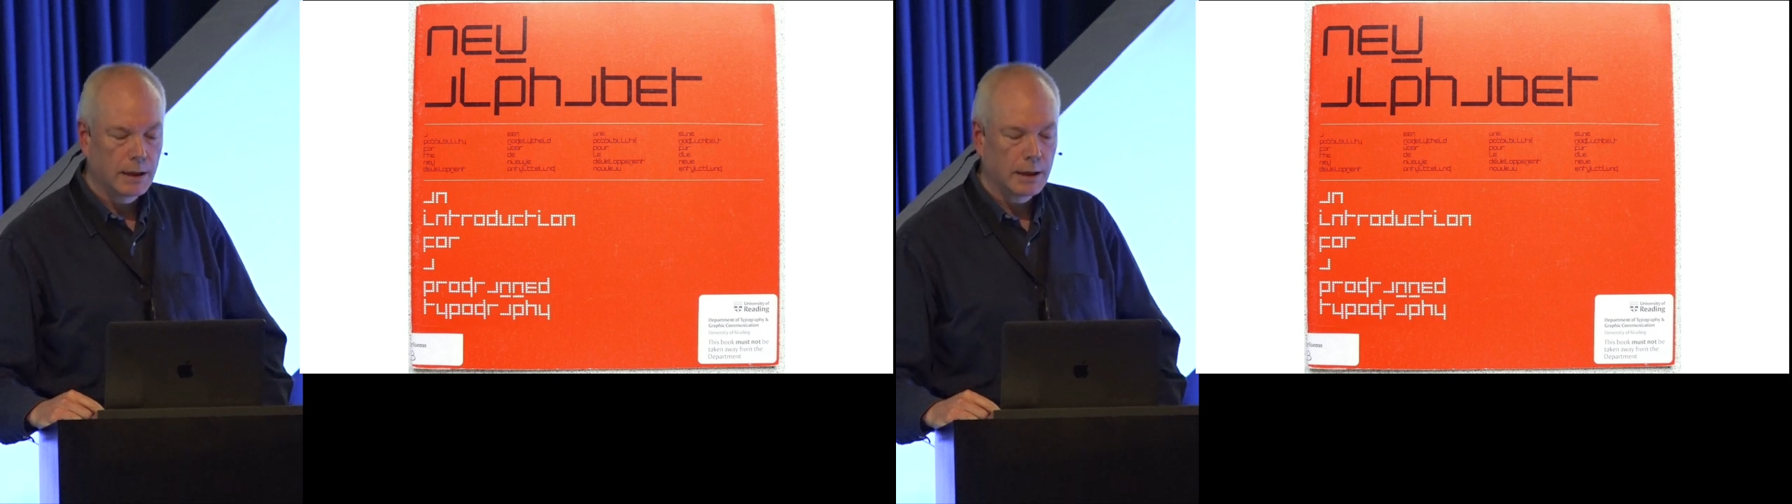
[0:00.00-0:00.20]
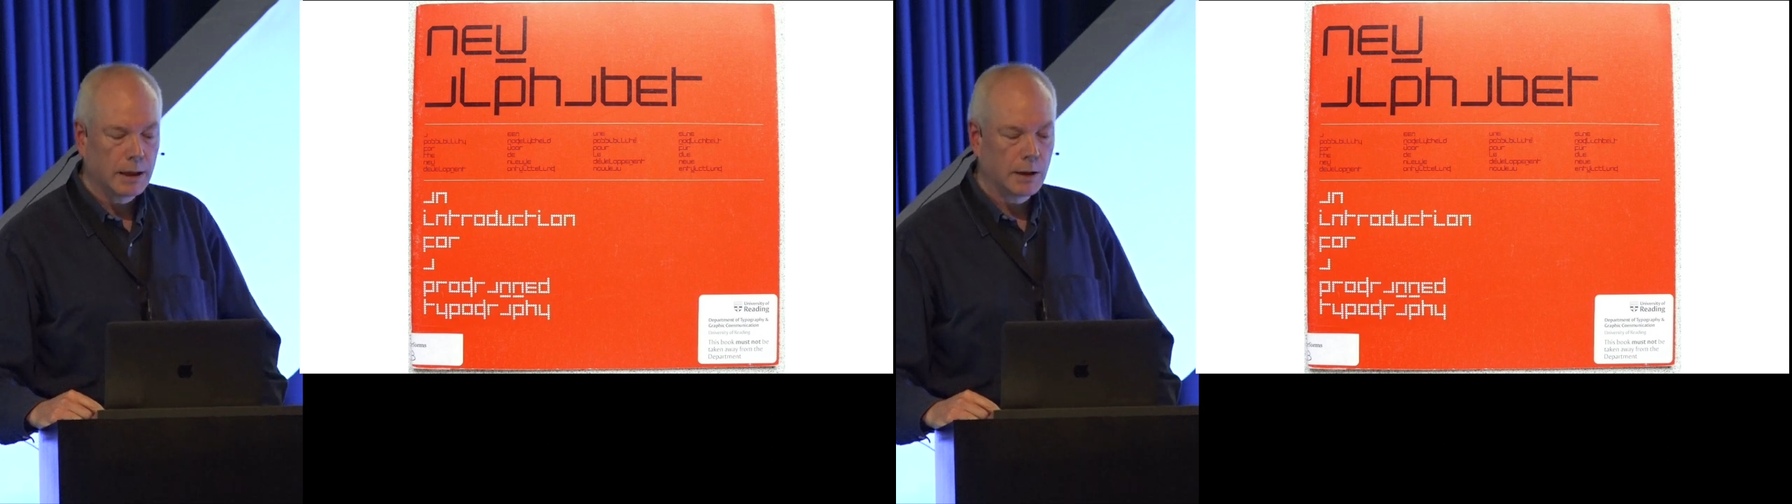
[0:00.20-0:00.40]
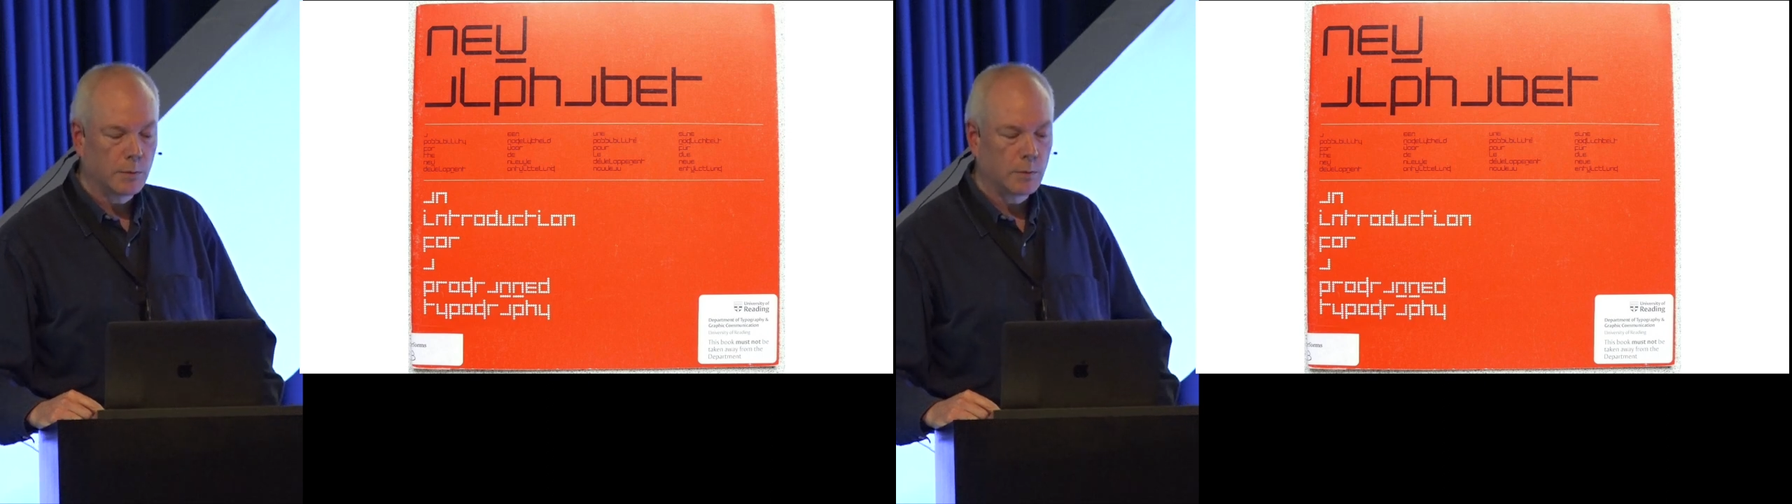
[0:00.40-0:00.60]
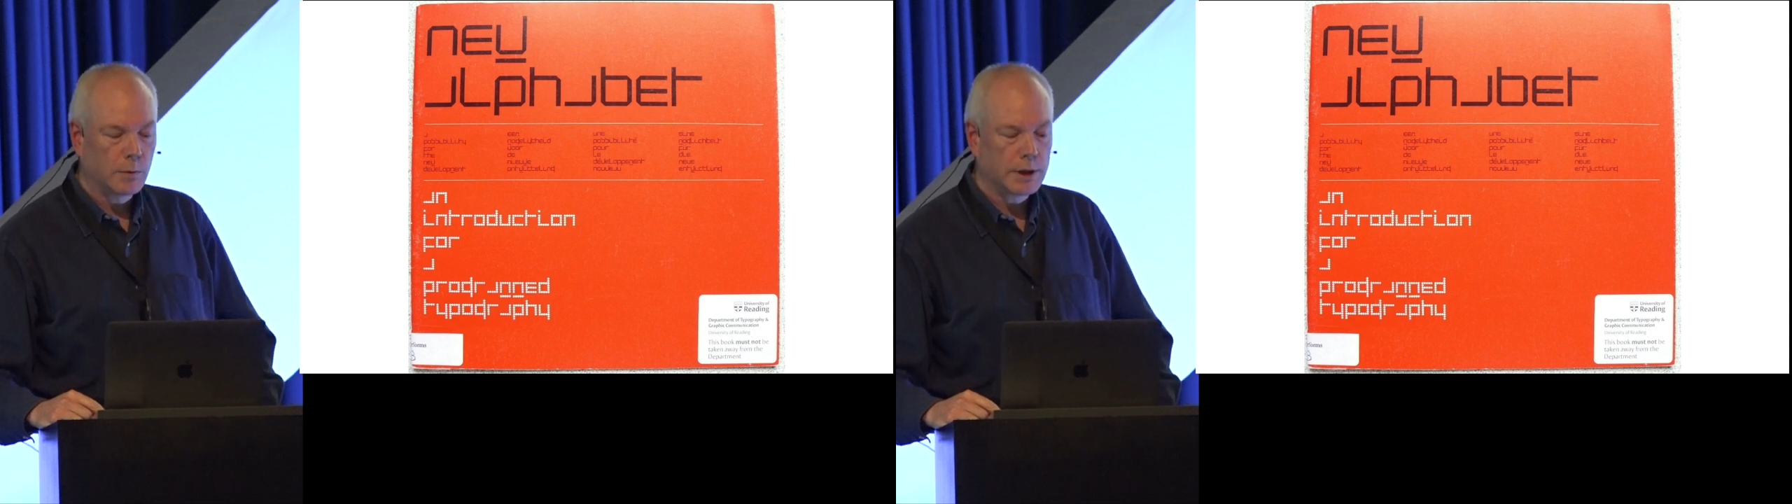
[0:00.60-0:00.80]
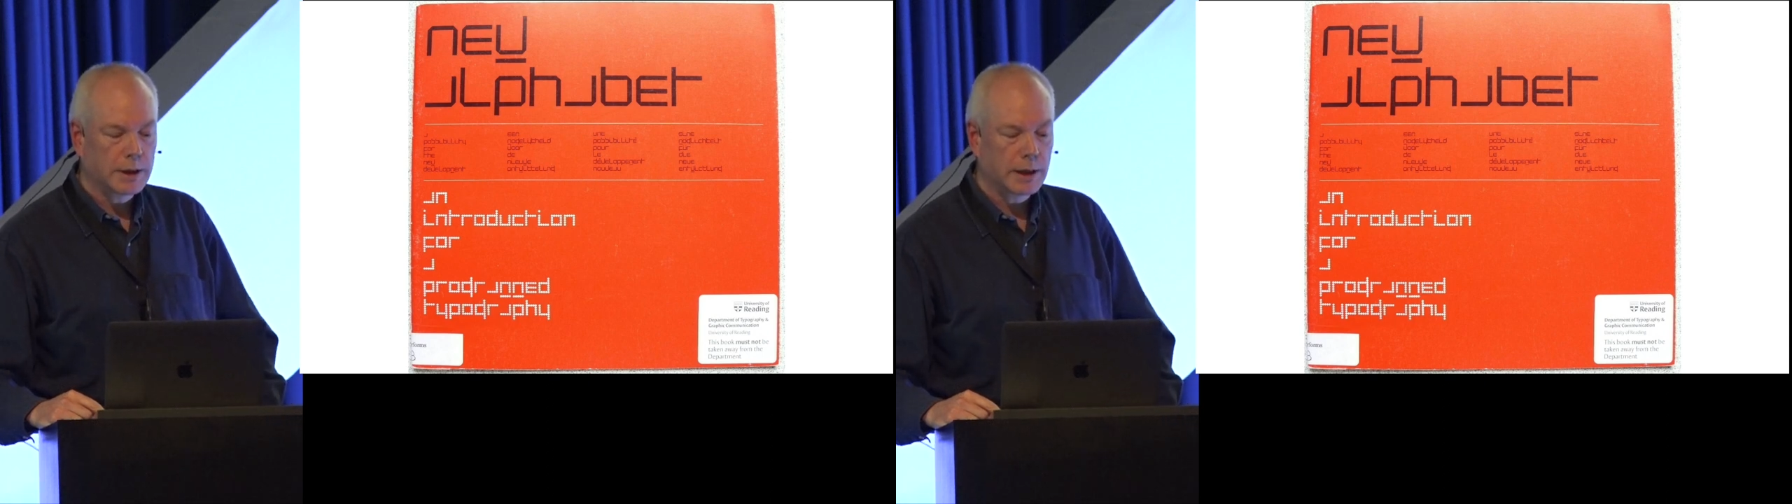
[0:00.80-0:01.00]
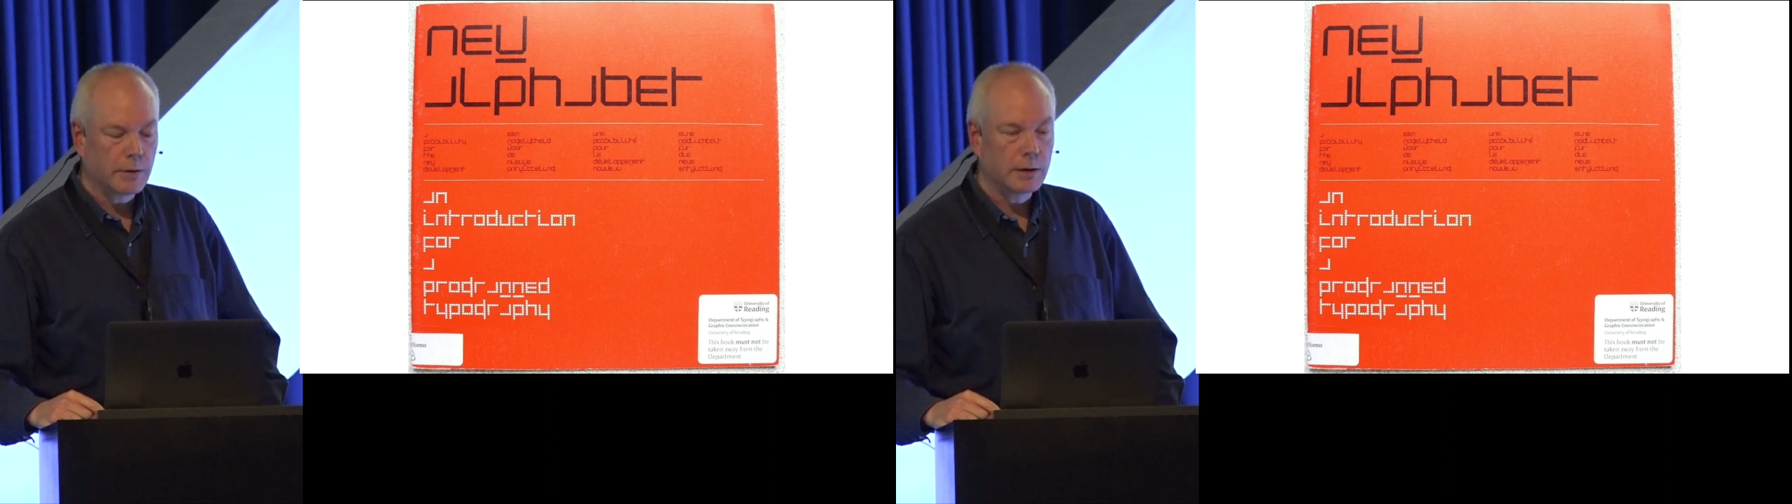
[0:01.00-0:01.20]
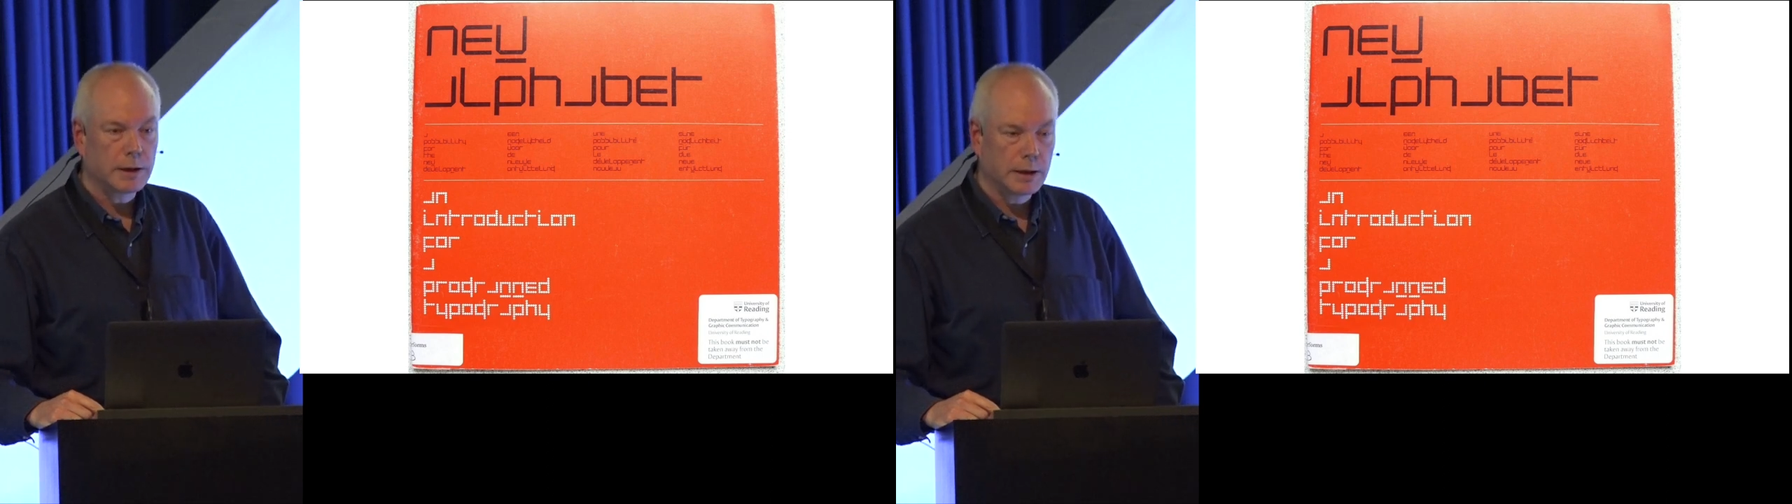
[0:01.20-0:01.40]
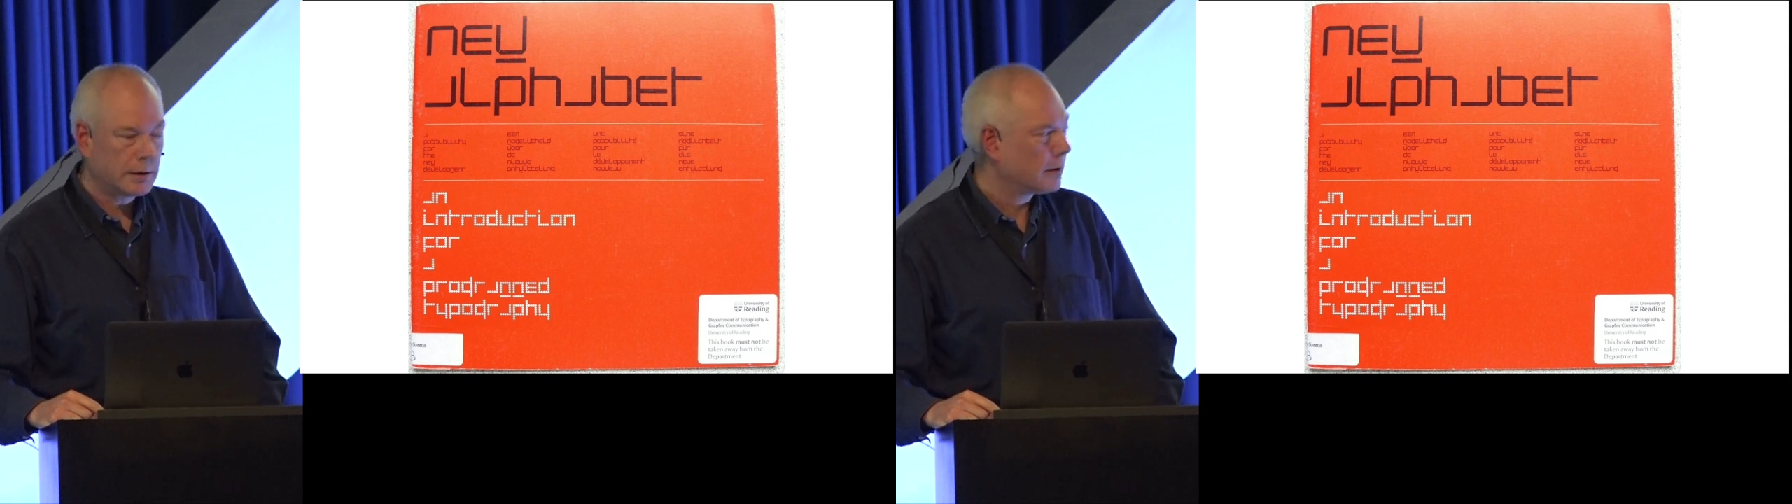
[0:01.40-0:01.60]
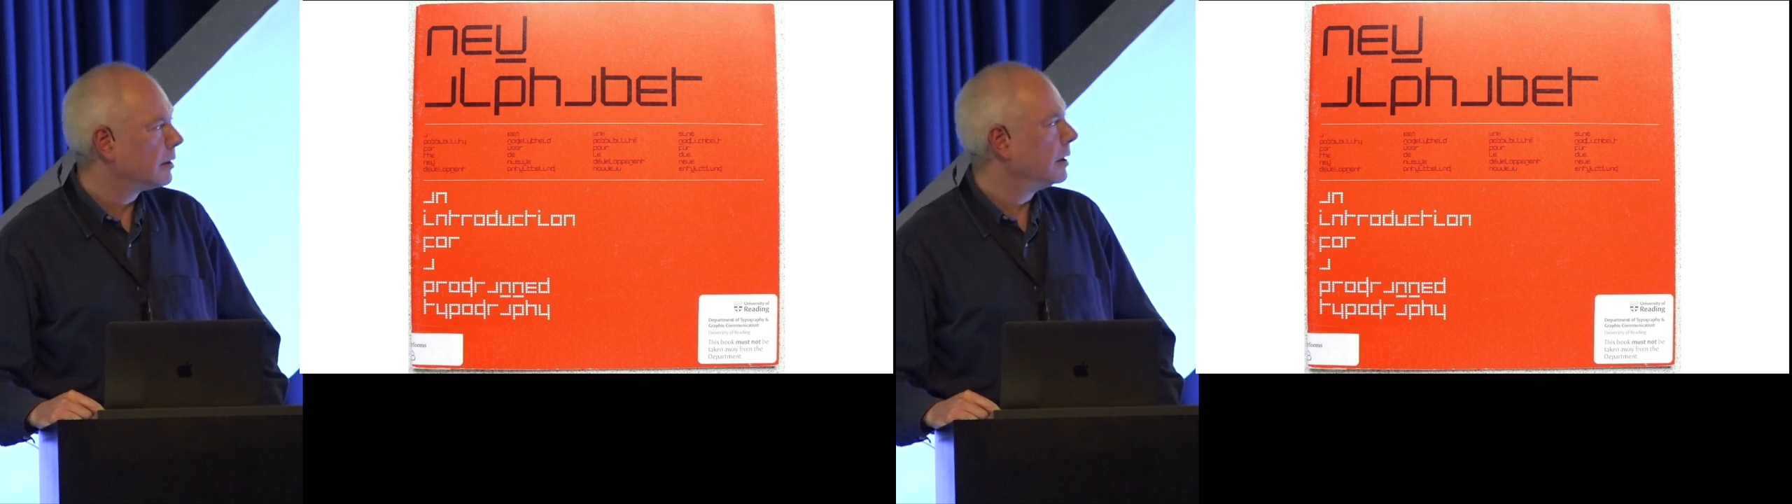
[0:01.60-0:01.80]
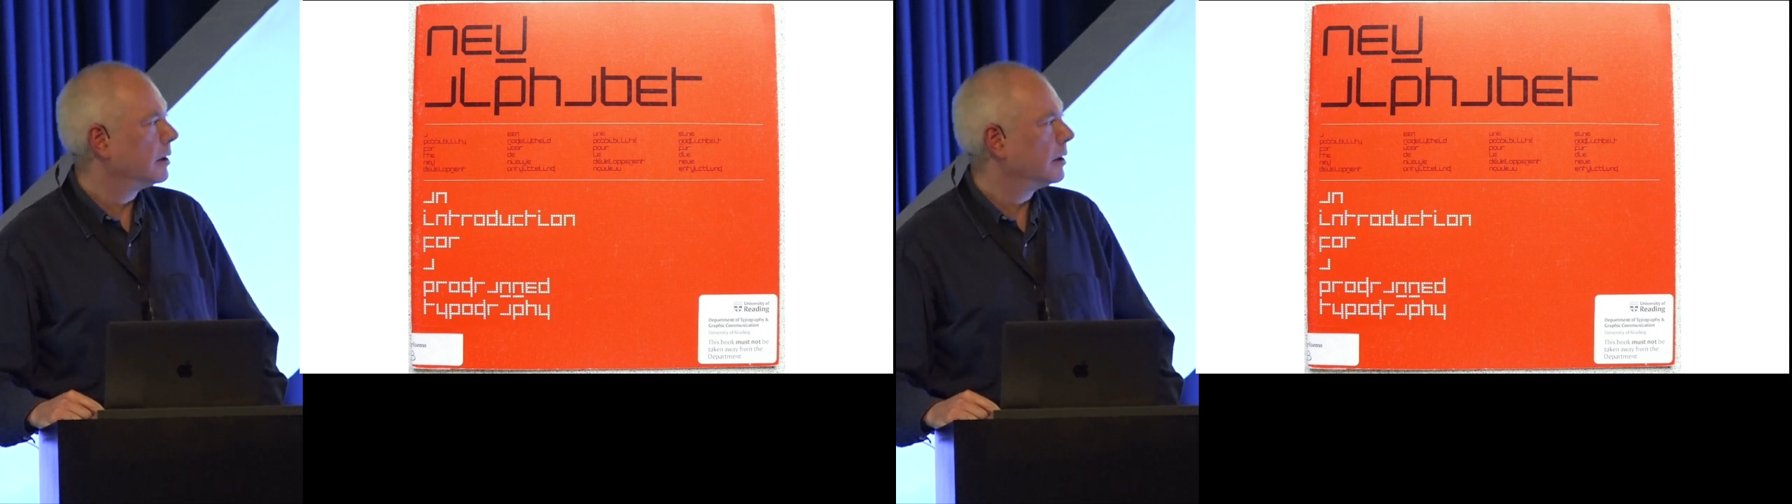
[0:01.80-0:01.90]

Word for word: uh, which Gerard did uh,